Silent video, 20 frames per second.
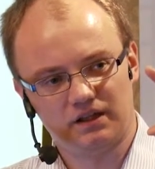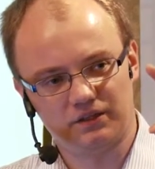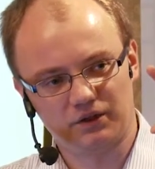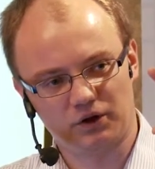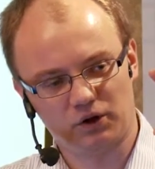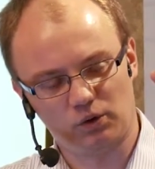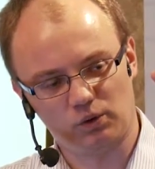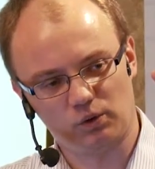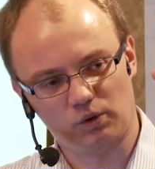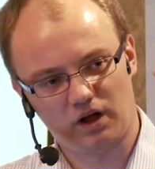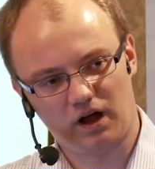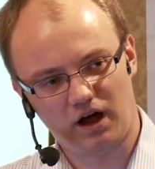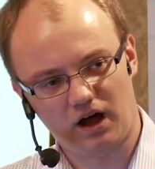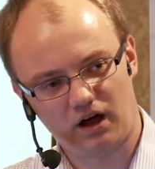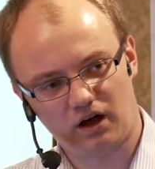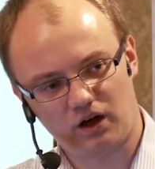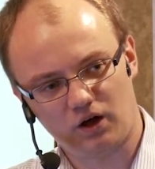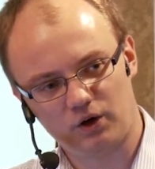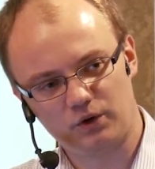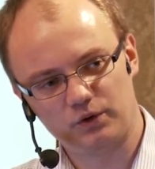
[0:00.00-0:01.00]
the whole
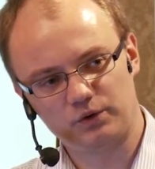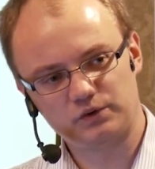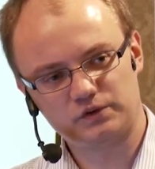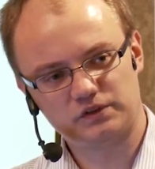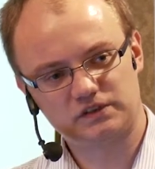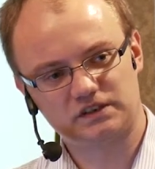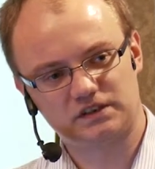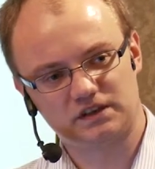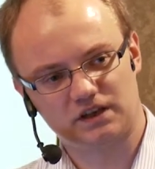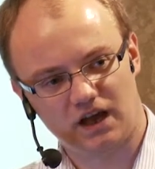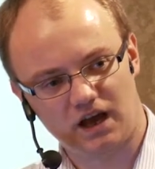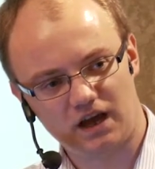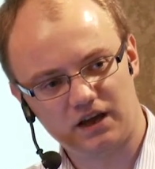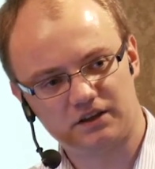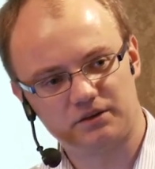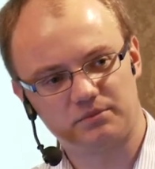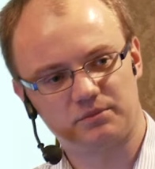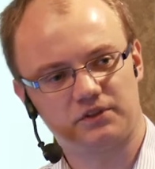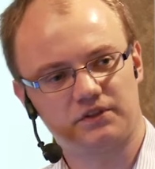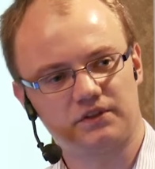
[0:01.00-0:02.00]
host
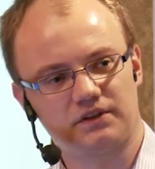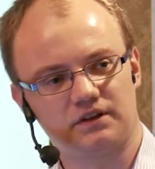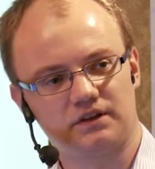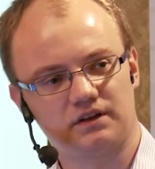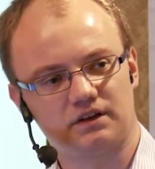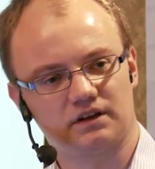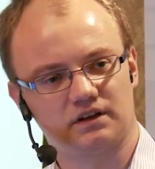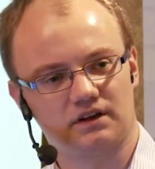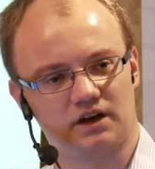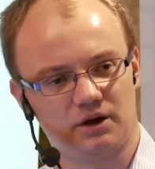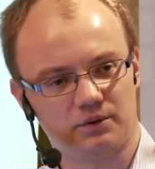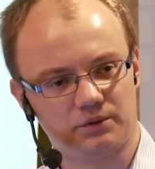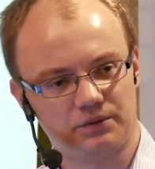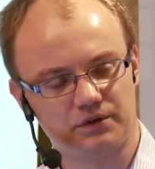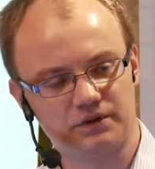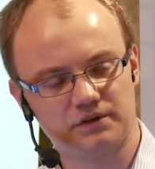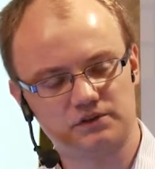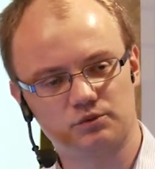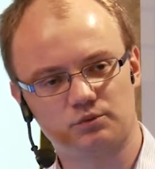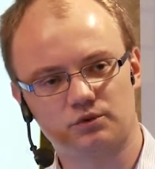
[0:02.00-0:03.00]
item thing and how
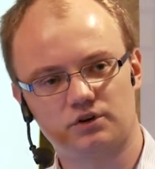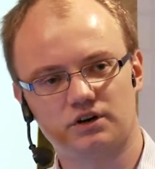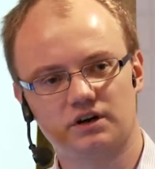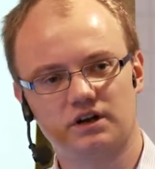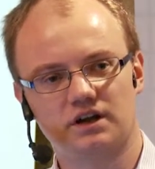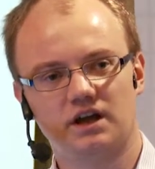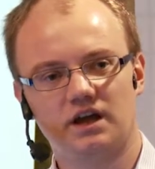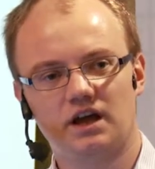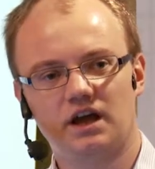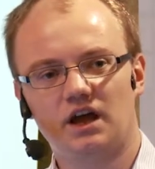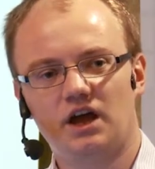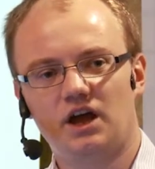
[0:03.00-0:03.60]
things work,